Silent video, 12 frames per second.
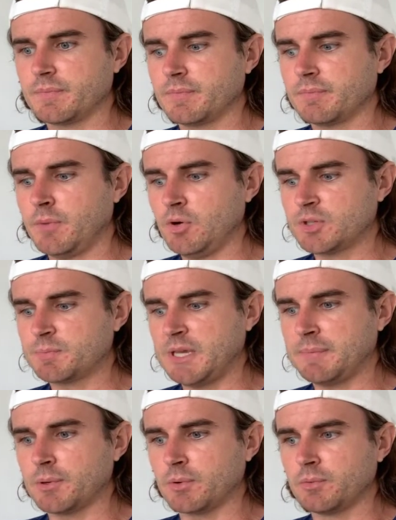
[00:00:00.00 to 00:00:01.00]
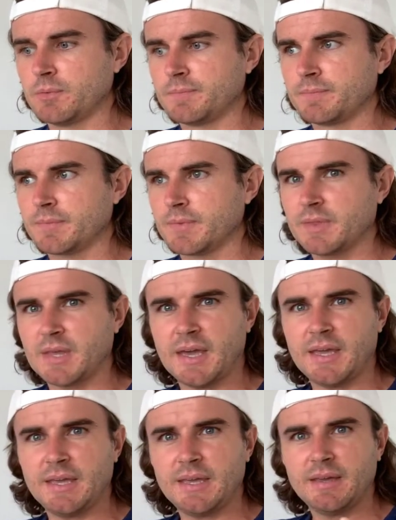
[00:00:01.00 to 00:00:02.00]
most people,
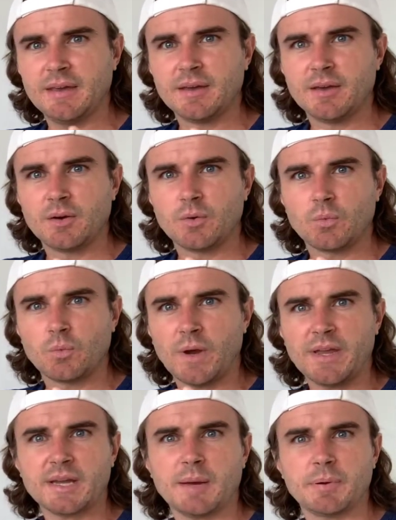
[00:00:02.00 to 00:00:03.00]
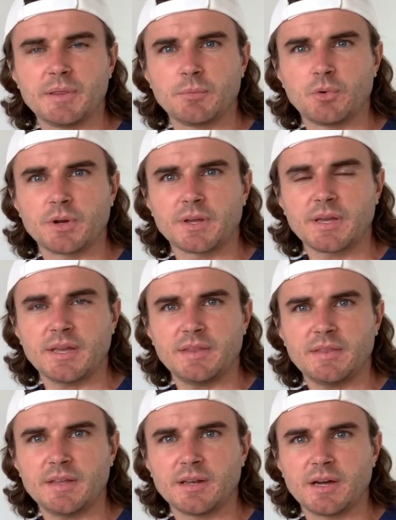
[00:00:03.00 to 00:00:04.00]
they wake up in the morning and
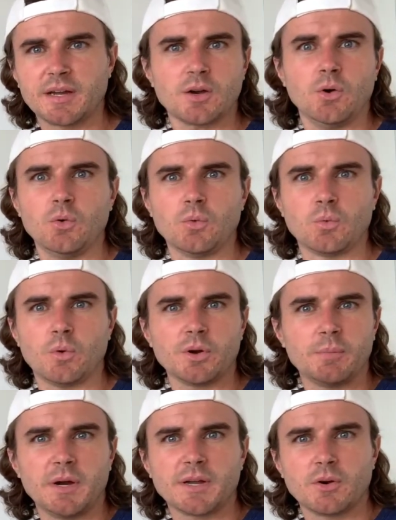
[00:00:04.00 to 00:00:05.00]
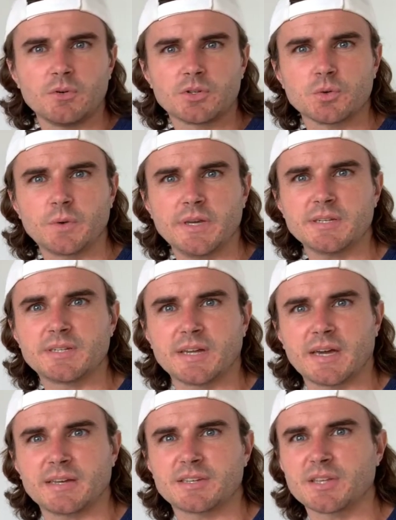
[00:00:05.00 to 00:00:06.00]
then they're like, oh, what am I going to wear
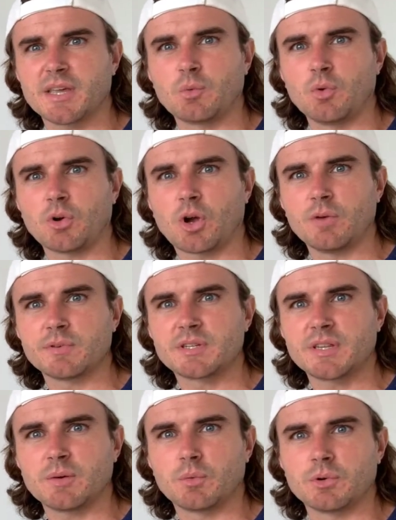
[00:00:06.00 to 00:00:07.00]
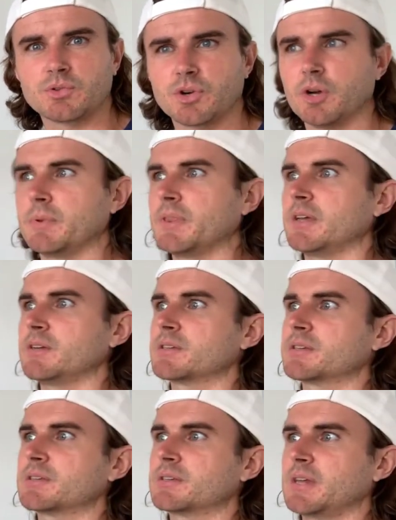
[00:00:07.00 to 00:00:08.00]
today? So they walk over to their wardrobe and they
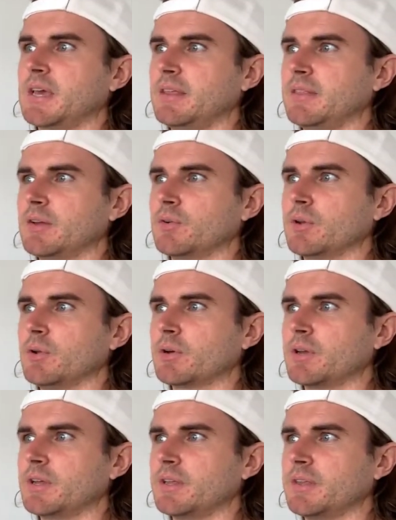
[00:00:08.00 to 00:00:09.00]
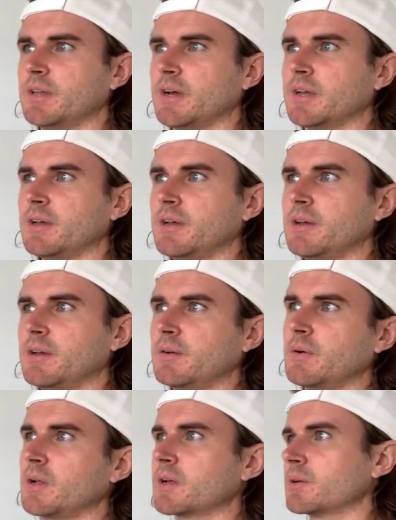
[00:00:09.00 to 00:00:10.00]
just stand there and look at it and they're like,
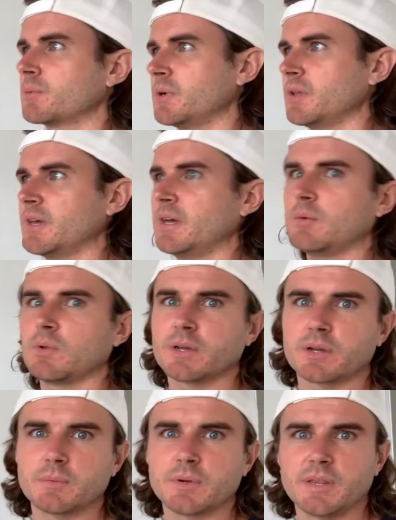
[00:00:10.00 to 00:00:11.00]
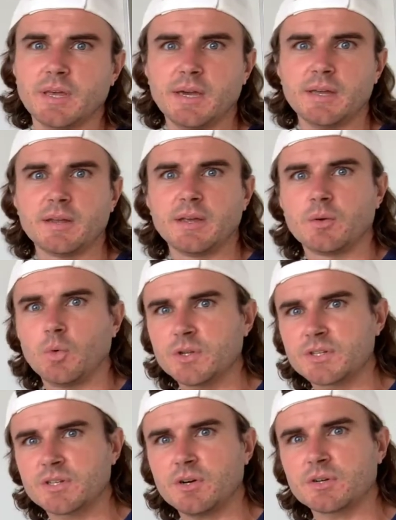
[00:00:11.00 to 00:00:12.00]
well, I could wear that, well, I could wear that.
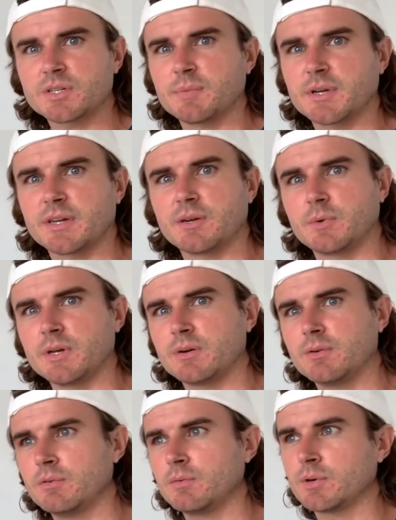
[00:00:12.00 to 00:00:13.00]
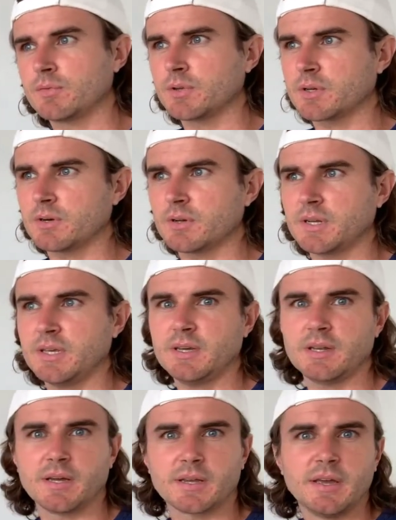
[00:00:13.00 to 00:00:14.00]
What socks am I going to wear? Oh, what have we got
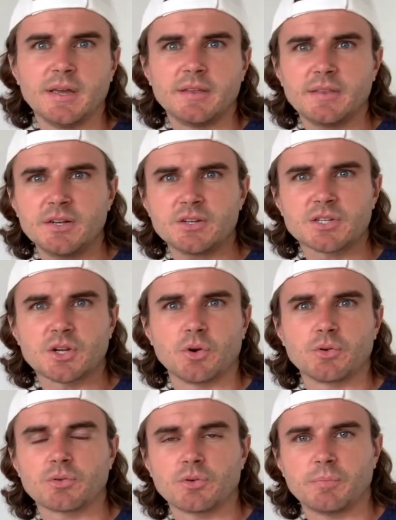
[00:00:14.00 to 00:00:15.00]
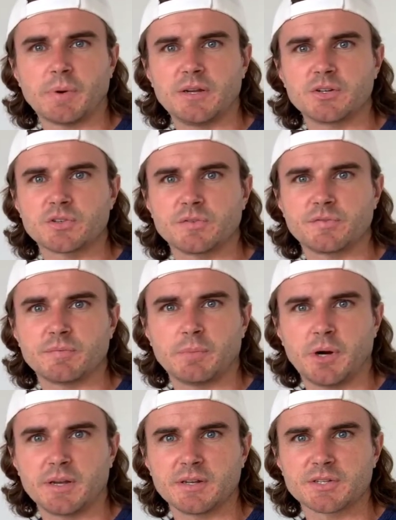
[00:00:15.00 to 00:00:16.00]
here? They just go through a bunch of
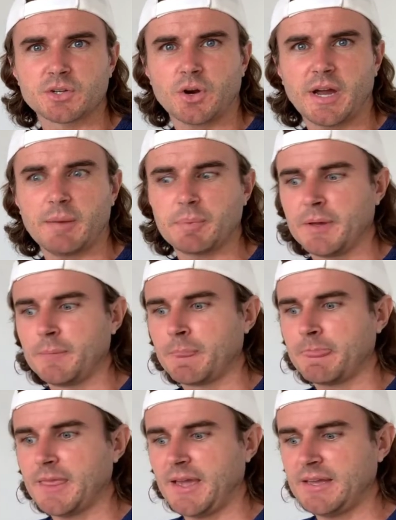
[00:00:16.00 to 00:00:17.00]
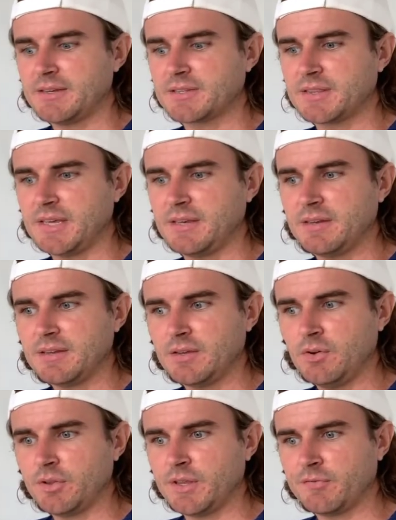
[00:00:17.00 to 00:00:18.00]
mindless crap and then,
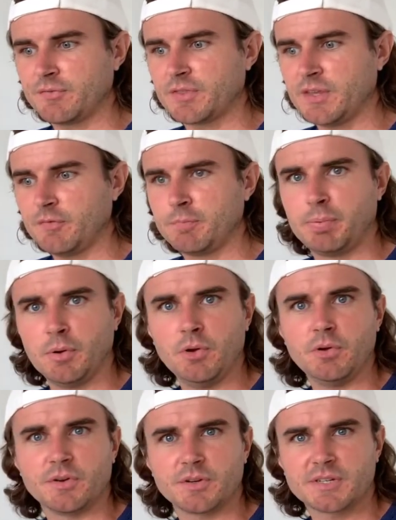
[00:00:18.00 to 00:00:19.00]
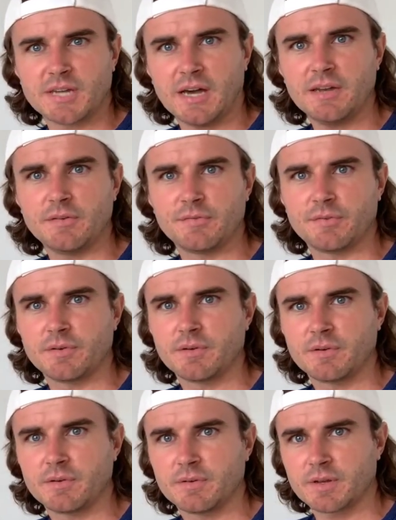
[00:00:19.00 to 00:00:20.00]
they've burned a ton of
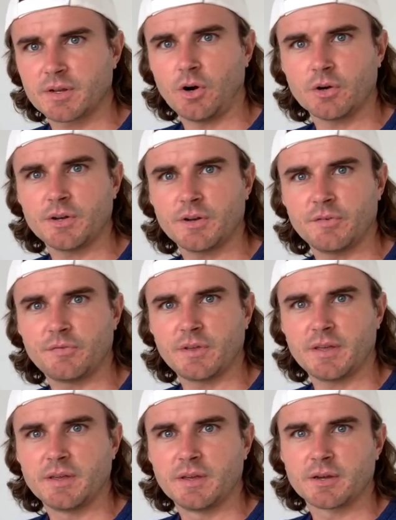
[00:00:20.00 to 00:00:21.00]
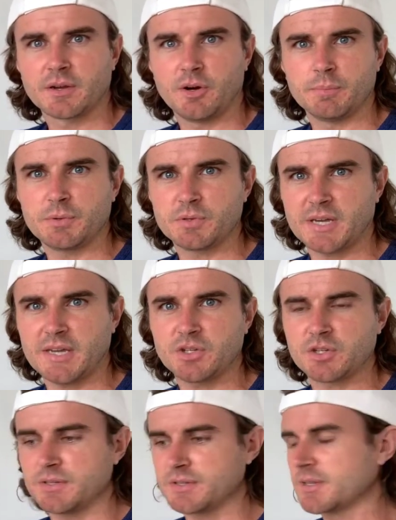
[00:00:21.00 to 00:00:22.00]
cognitive
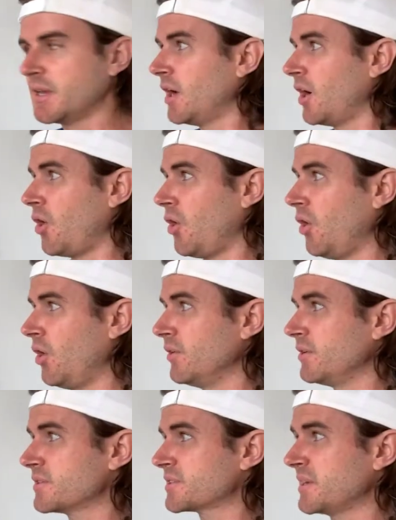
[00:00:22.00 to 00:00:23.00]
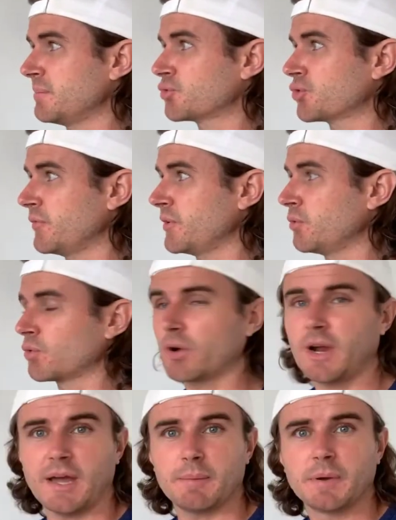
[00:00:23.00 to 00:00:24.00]
computations on some trivial
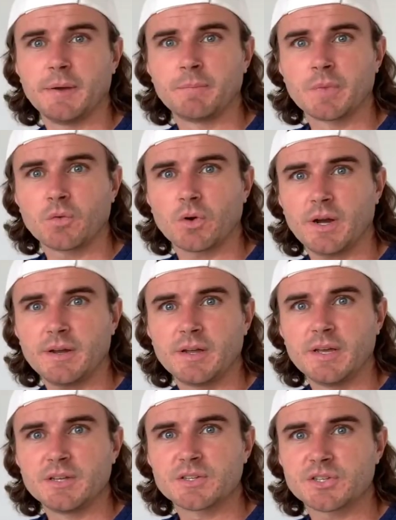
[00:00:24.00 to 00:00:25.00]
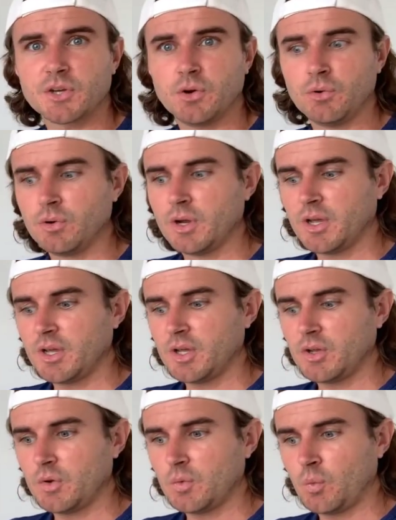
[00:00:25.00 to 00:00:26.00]
crap, right? So
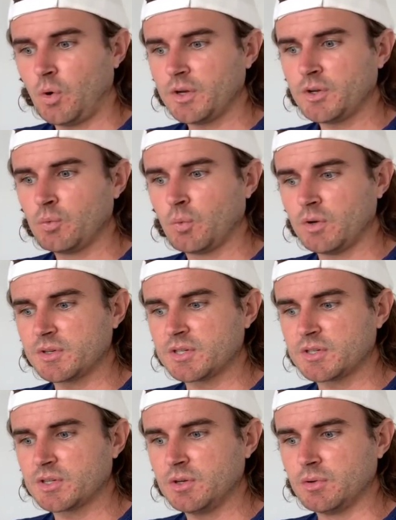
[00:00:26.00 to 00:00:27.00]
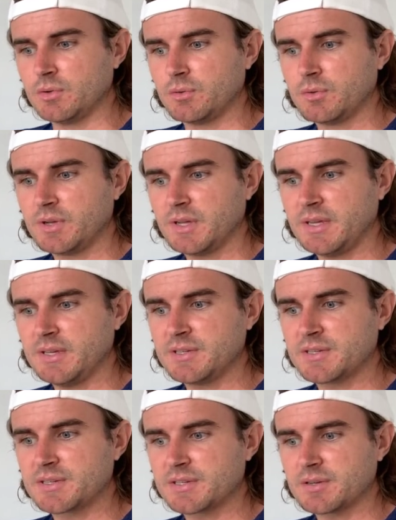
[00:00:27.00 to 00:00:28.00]
what you want to do
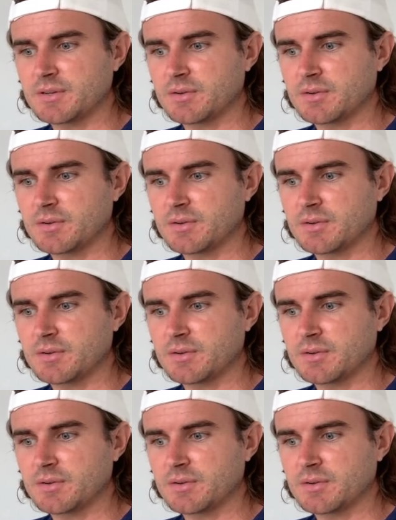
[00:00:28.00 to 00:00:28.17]
is